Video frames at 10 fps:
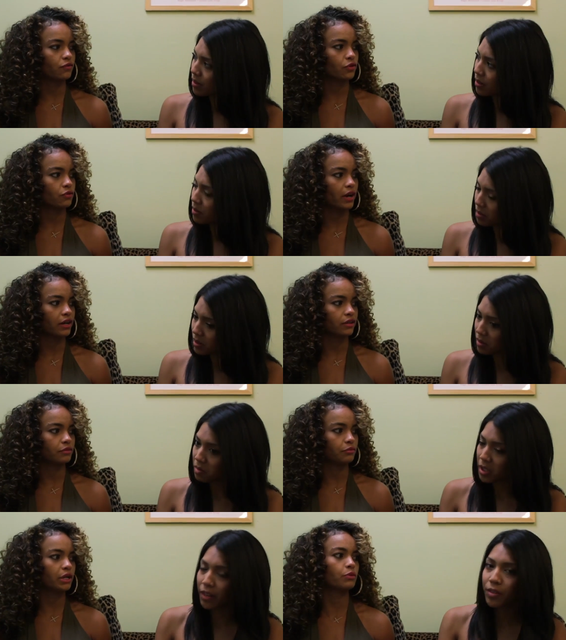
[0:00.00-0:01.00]
Speaker 1: for the record.
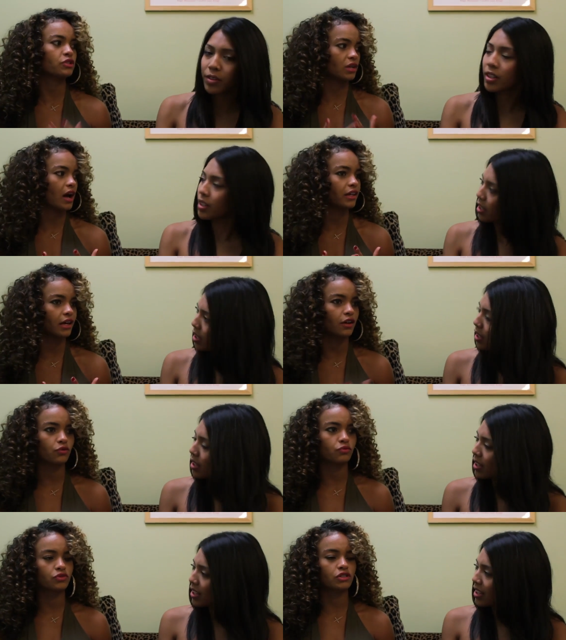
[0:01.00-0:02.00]
Yeah. But it was Kanye
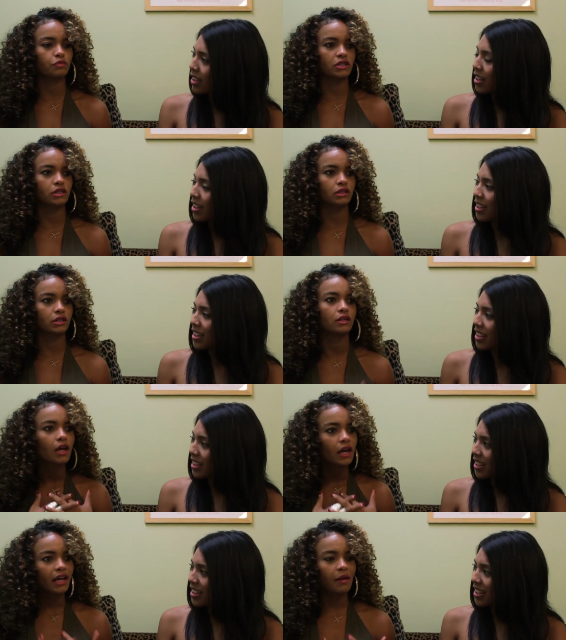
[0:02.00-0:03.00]
who just basically
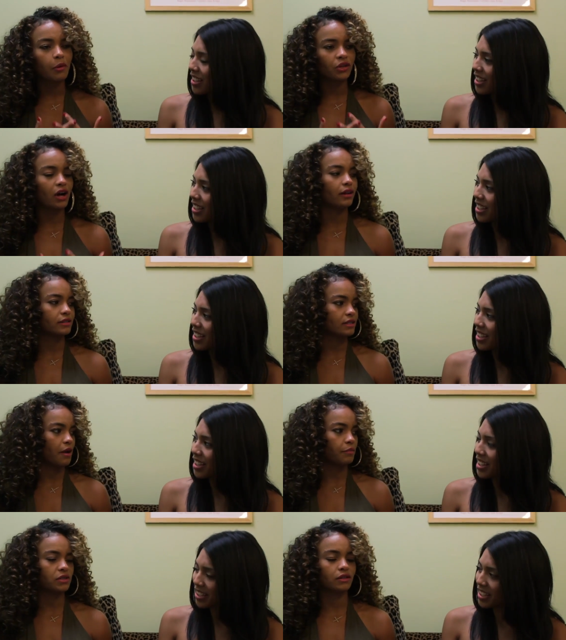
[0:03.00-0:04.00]
came up with the
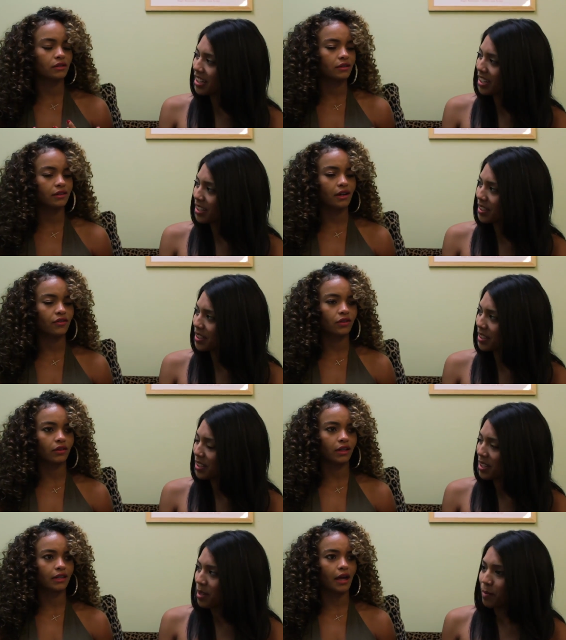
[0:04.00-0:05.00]
concept and everything
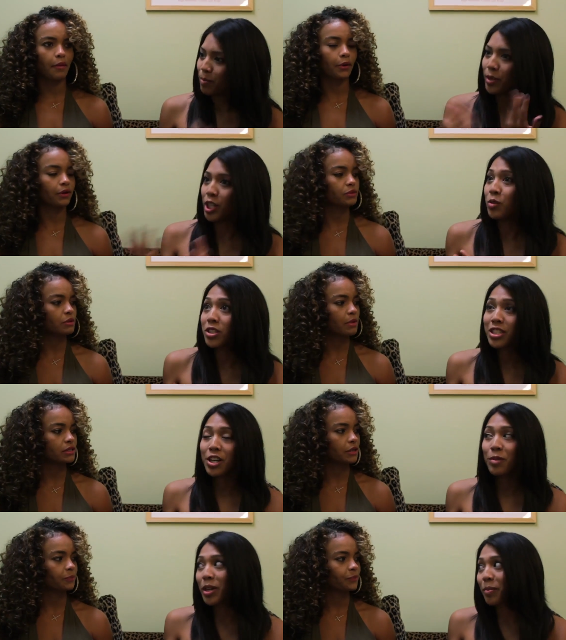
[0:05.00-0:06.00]
like that. But, but you were still
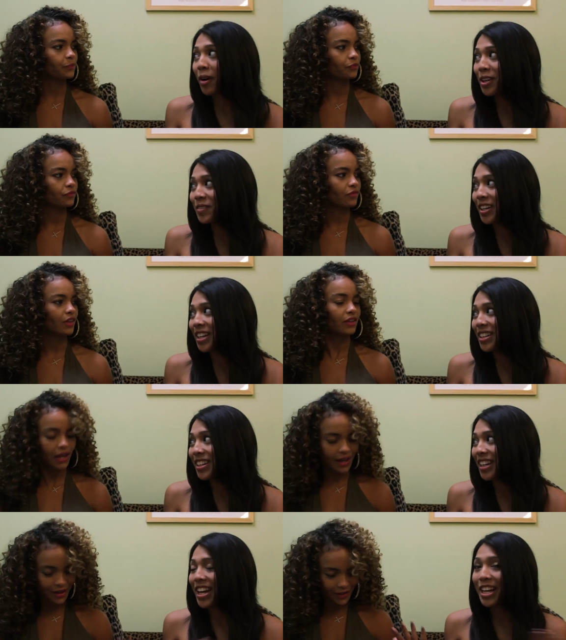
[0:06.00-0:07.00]
Speaker 2: a big part of it.
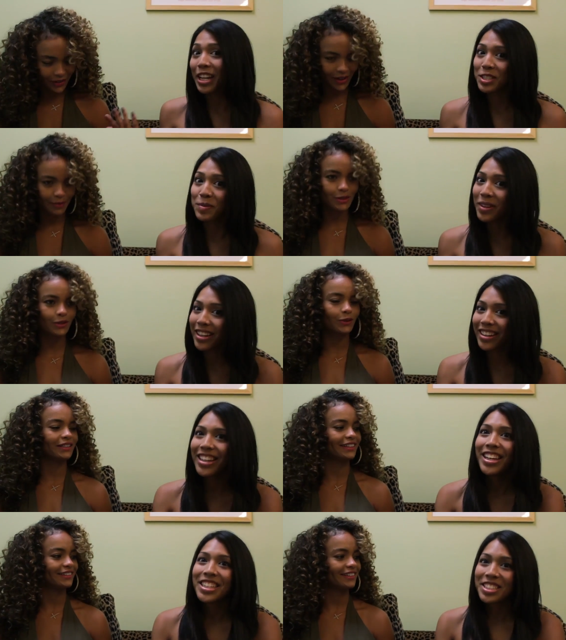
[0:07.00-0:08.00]
Yeah, and it's absolutely.
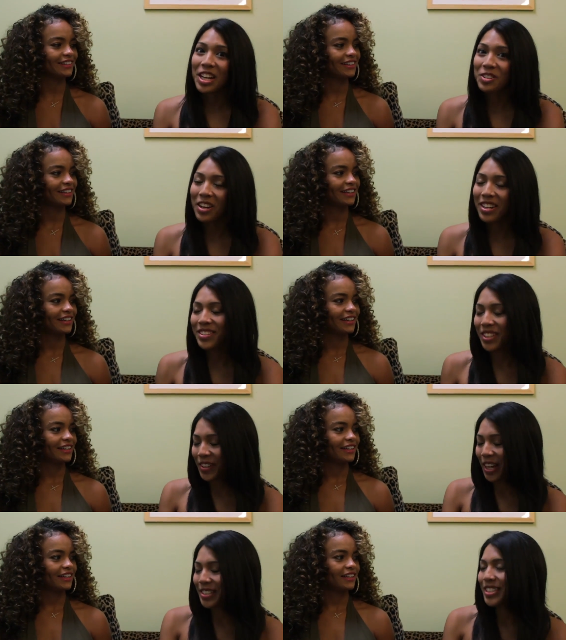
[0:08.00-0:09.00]
a big soundtrack. So
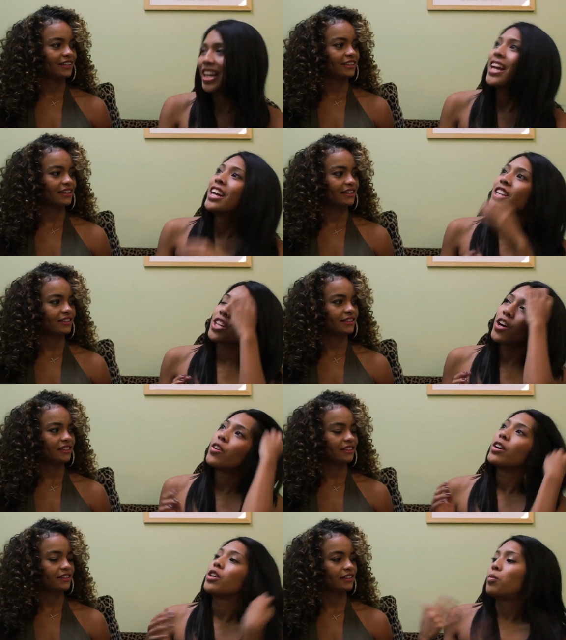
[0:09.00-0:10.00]
yes.
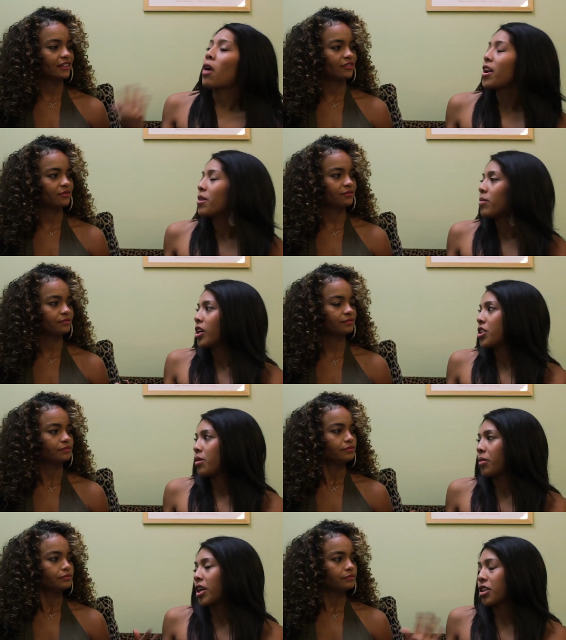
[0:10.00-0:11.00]
So you brought up Mary J. Blige.